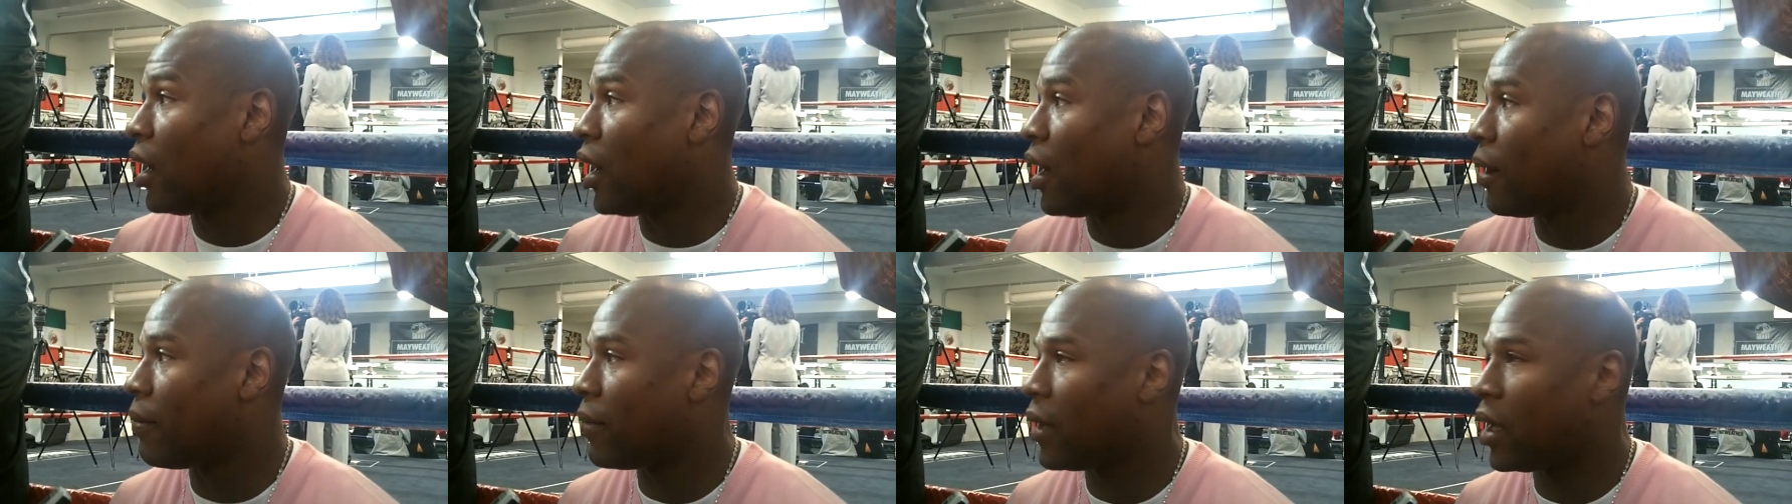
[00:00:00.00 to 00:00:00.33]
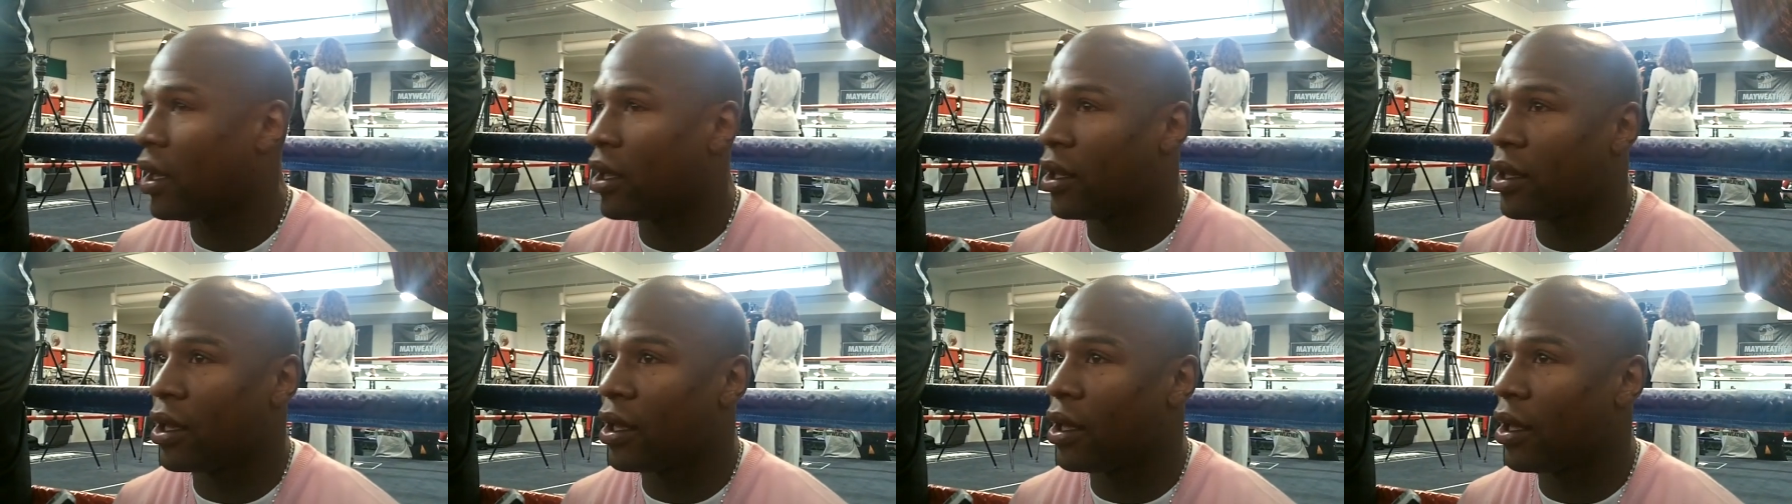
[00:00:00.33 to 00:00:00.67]
I
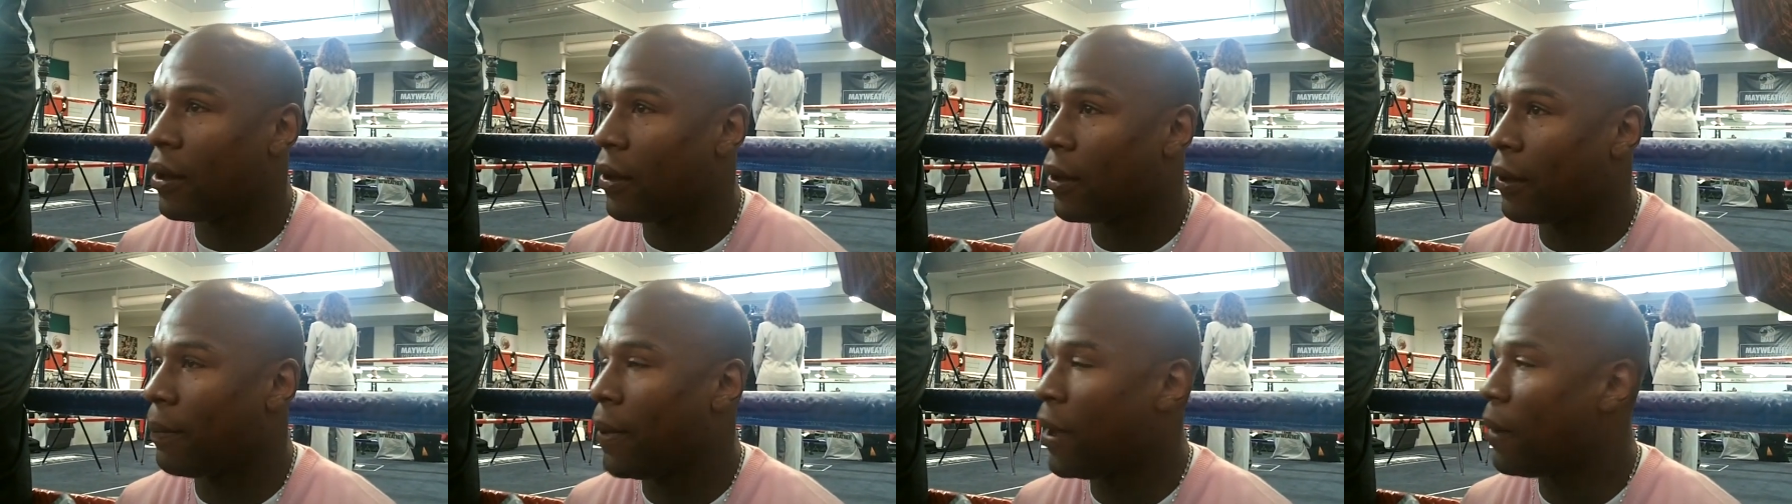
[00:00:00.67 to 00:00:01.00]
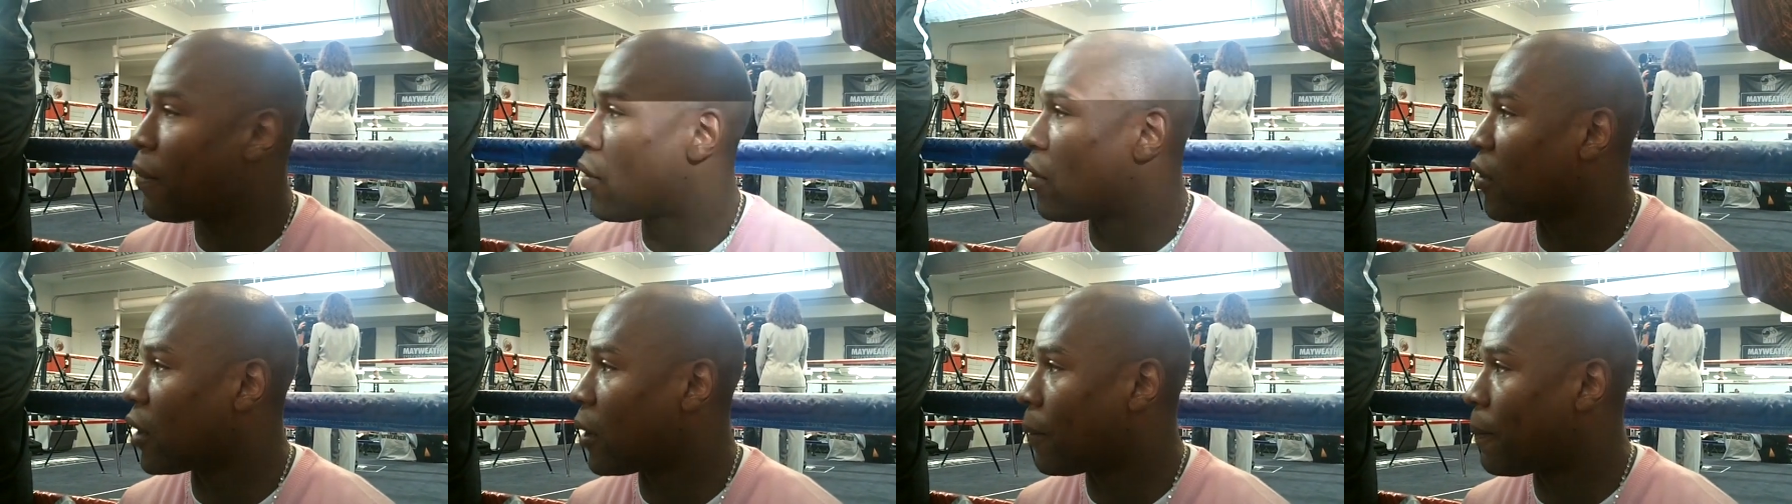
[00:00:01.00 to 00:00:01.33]
mean,
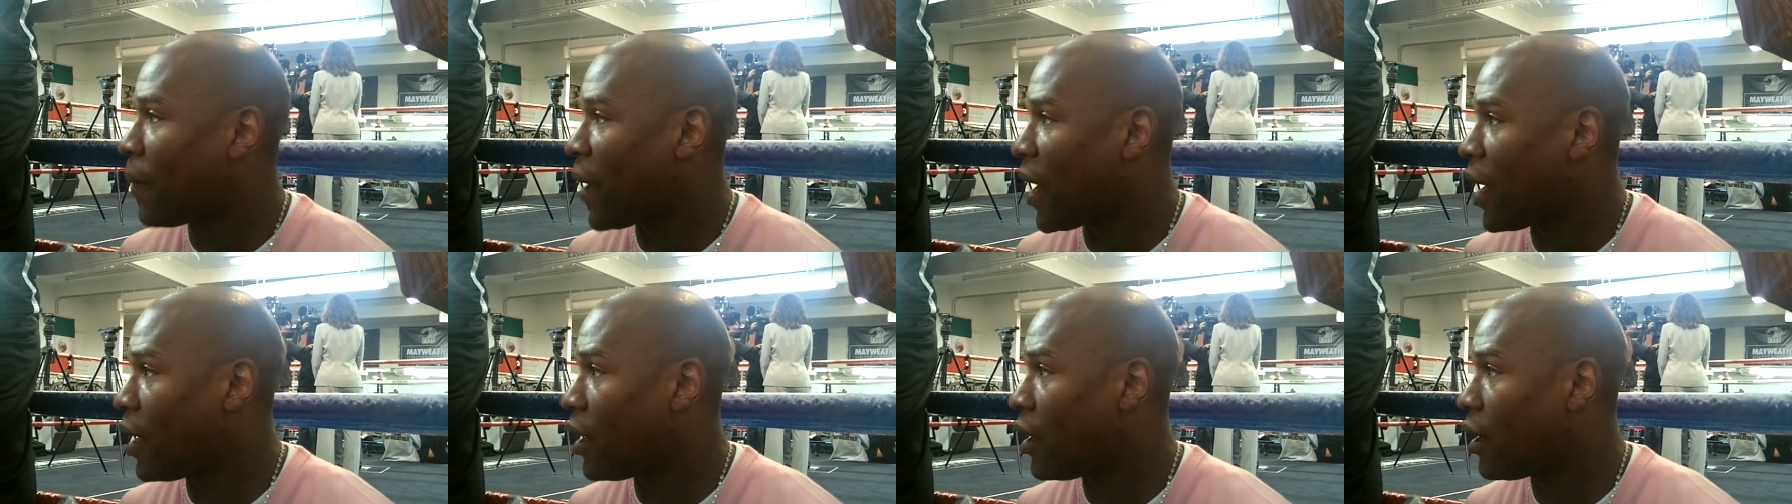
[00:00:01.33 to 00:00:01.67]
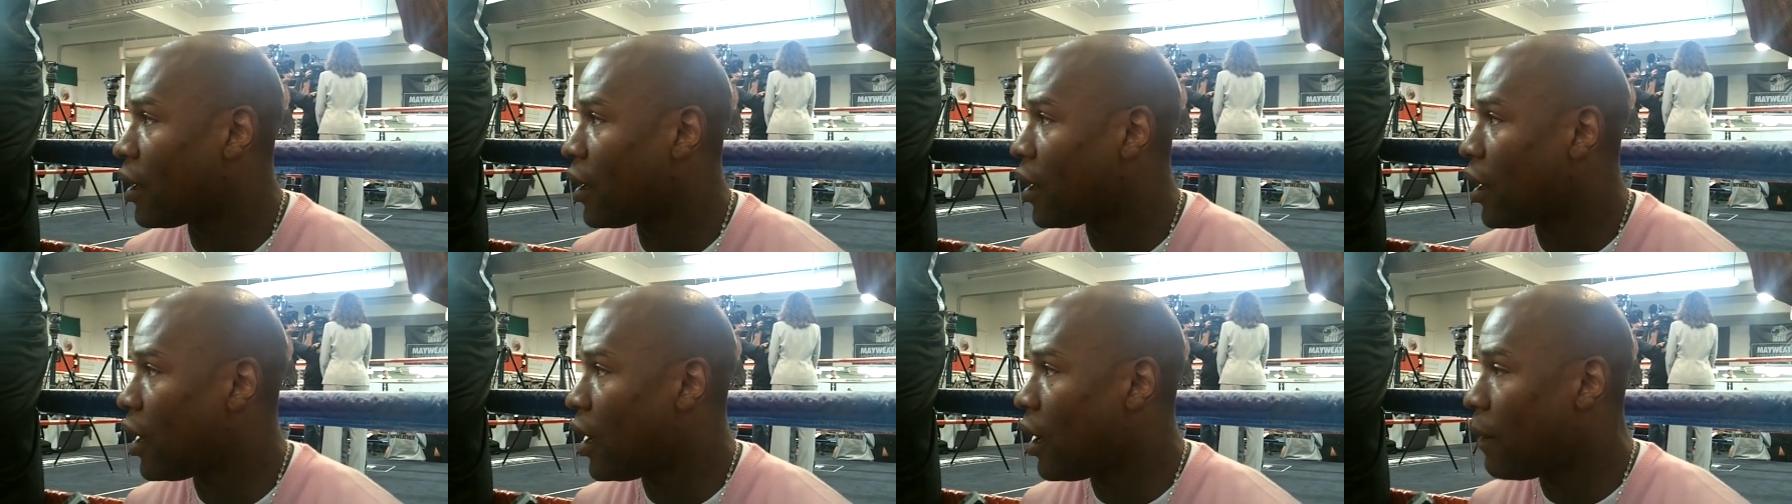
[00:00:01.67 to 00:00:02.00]
people going to pay.
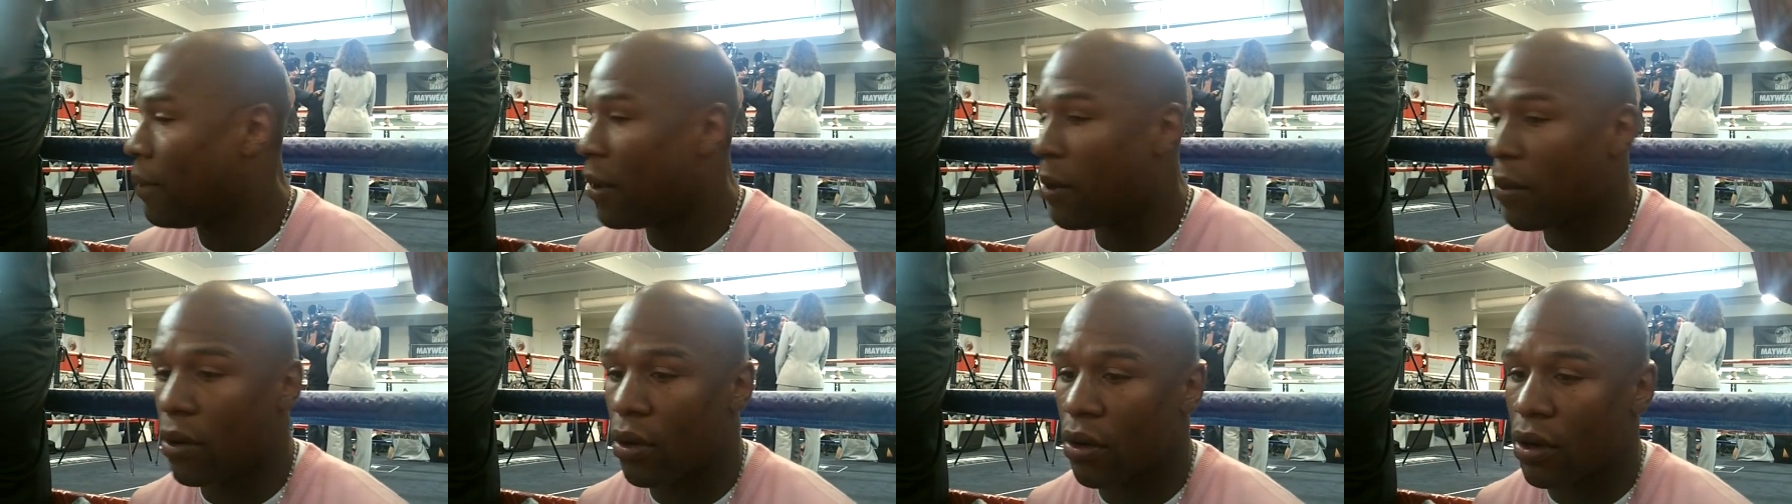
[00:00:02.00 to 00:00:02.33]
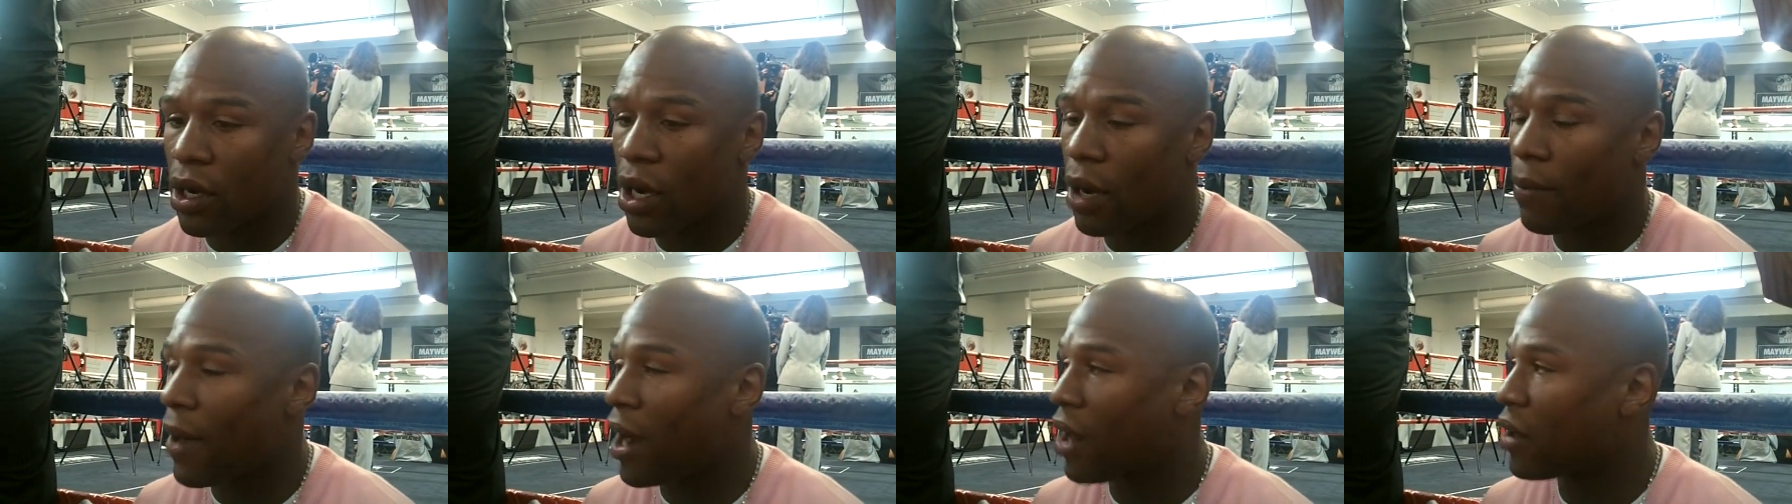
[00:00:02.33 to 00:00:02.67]
People
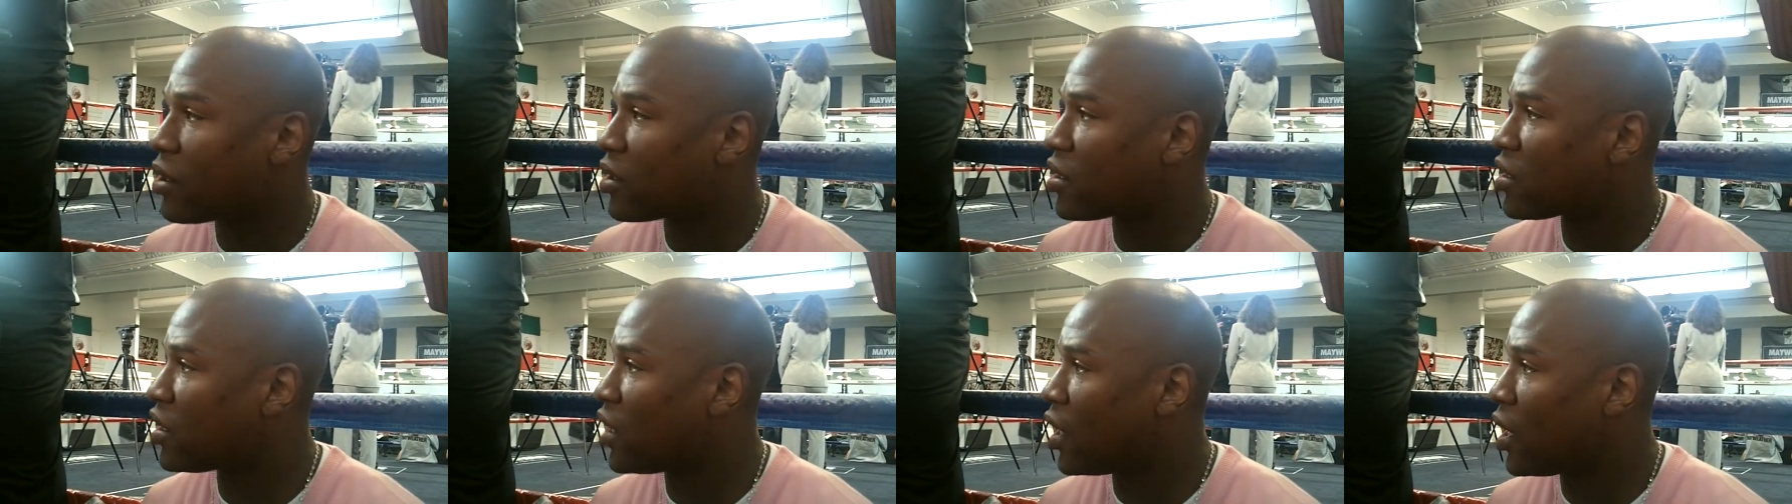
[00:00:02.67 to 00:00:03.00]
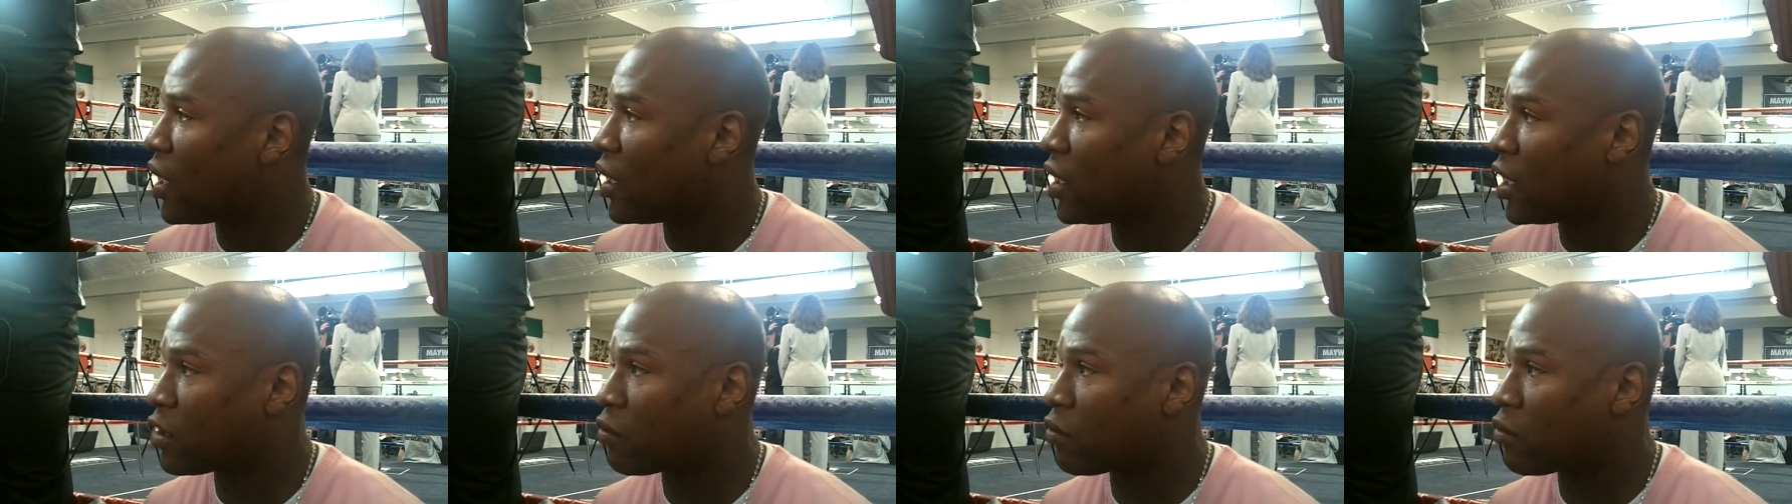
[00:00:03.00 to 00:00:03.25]
going to come out and see it.